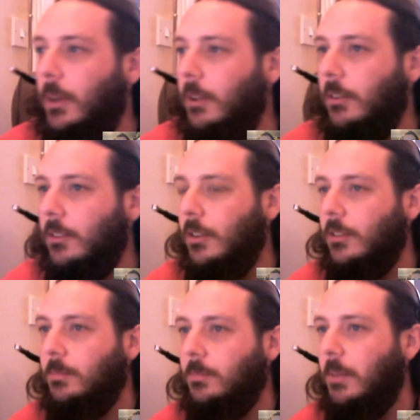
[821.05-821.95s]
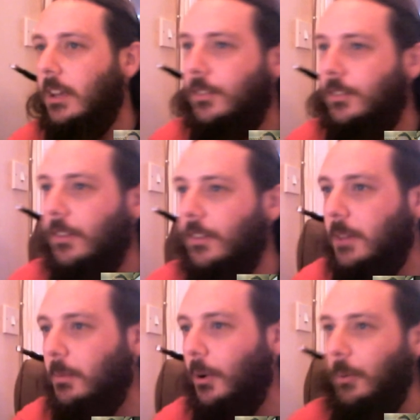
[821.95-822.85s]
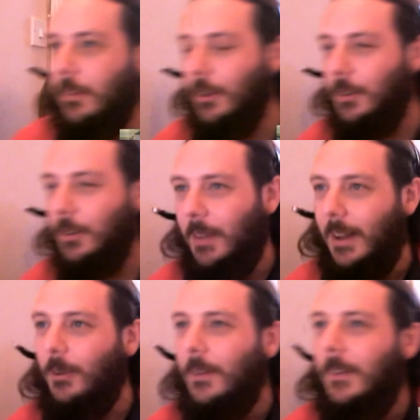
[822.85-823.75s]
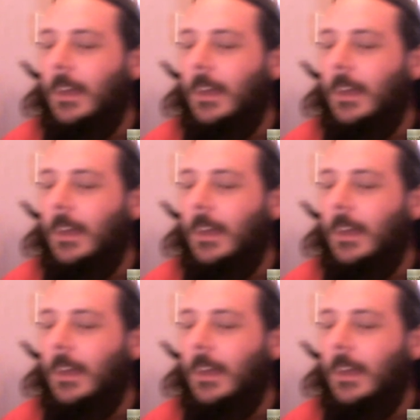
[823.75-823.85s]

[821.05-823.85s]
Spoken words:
Whether it took us a year to find him or not, we've got him now.